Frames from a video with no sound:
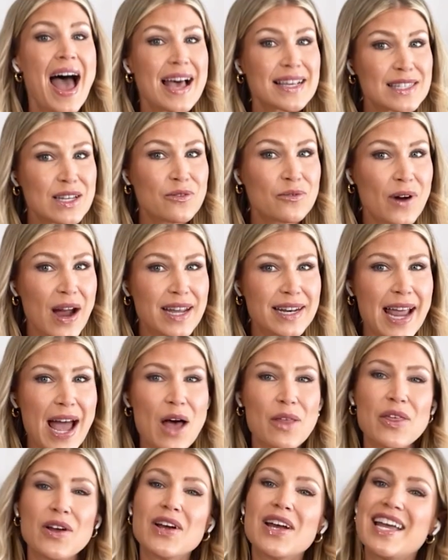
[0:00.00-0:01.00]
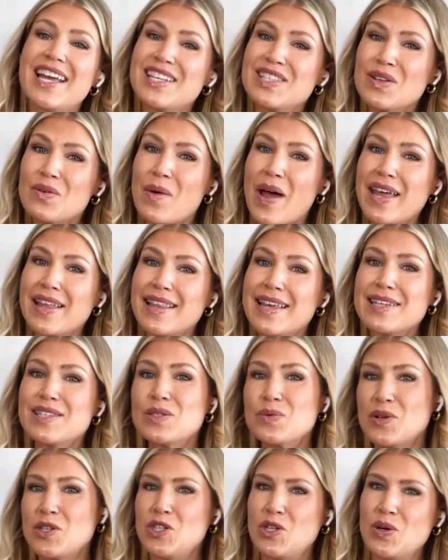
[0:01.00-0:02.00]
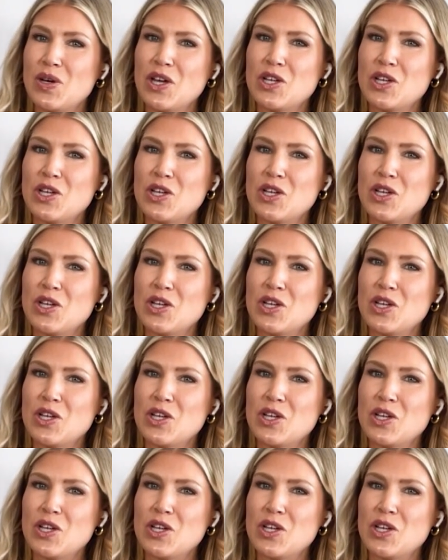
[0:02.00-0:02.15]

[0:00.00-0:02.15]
As of right now, there is a wait list which